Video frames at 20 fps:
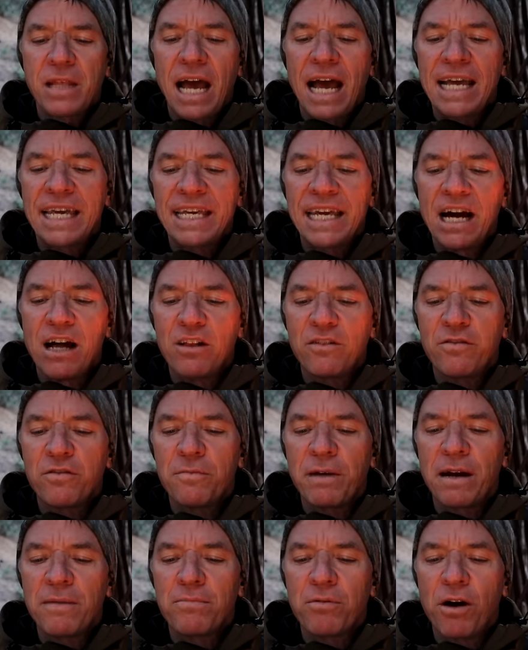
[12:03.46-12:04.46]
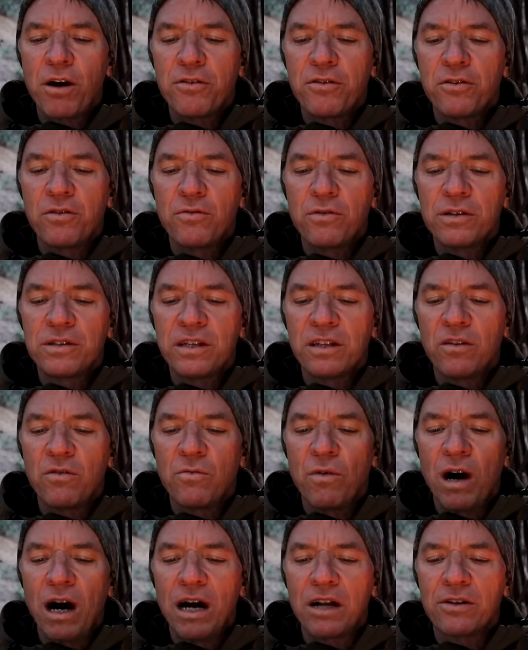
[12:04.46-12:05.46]
I yelled for my brother who was in the
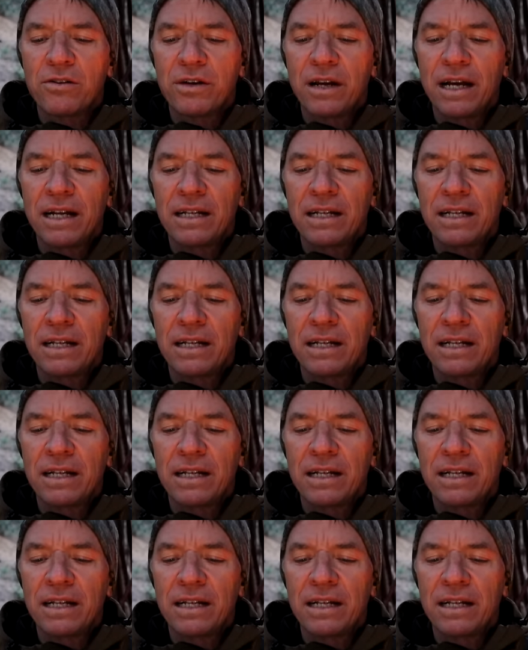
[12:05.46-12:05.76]
water